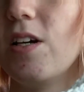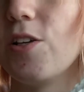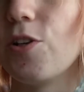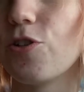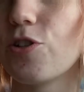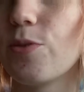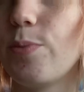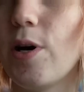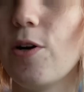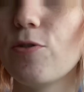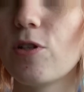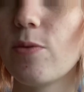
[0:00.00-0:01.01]
you're
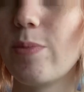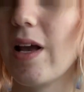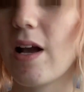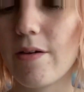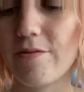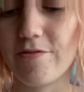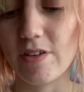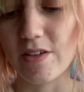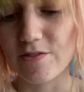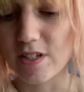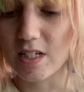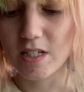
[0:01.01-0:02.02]
supposed to pick up
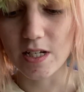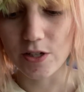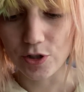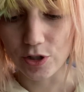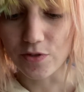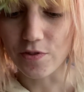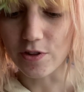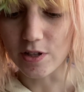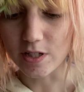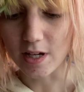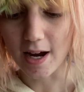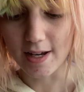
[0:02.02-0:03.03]
50 stitches for the
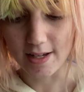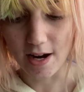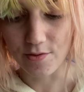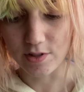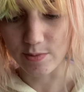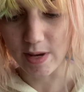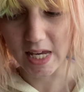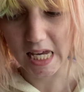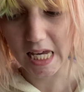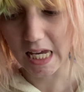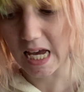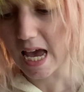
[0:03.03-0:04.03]
size I was
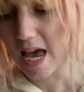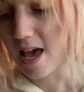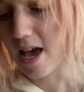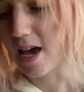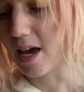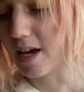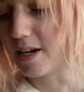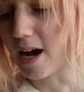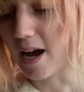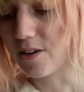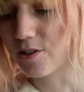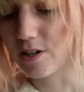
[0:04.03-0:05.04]
making, and
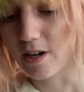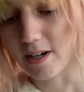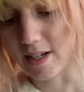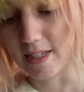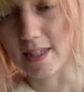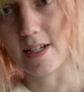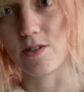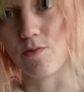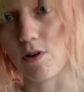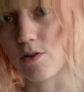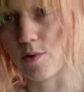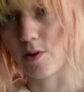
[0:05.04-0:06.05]
I could not get that to
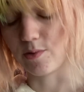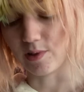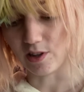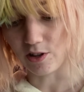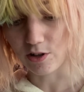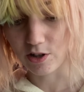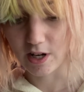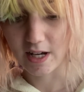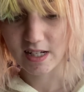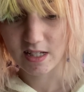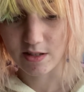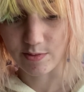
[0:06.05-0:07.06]
work where it would look
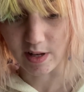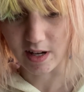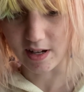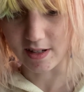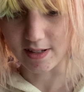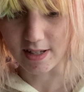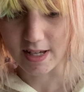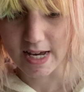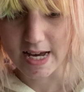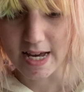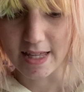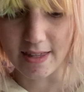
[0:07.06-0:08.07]
nice because
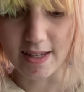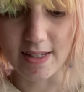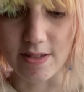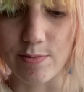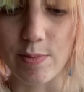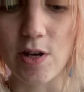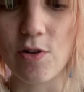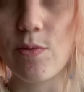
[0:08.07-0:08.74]
this middle